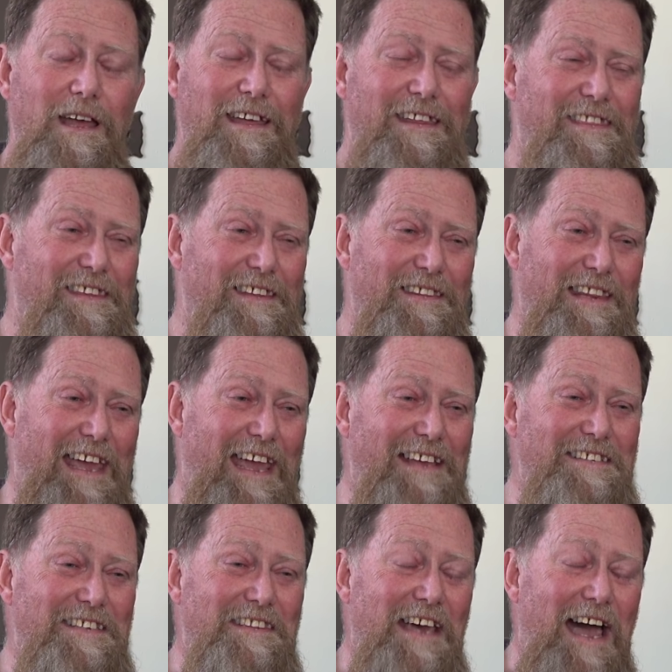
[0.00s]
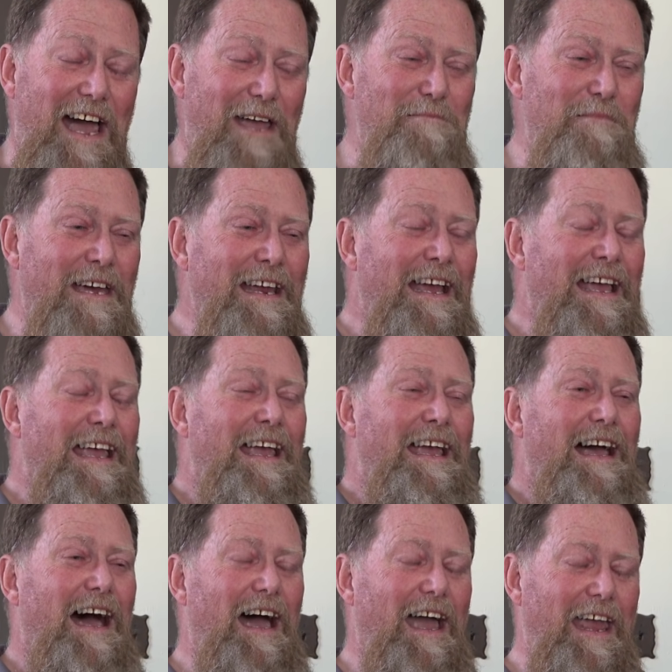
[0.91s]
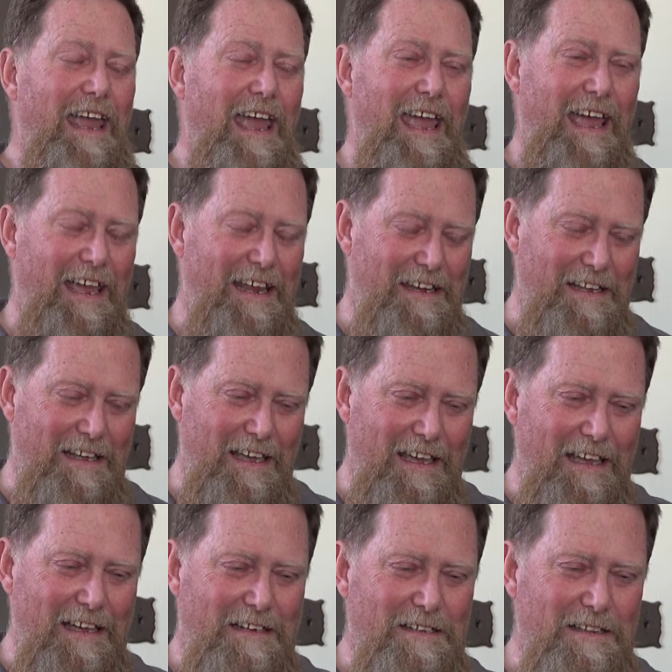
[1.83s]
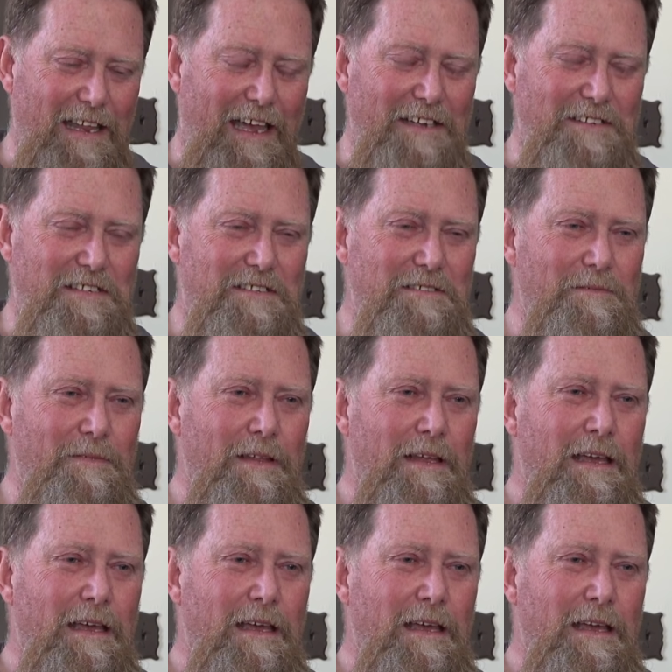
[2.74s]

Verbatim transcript: The last time I had a class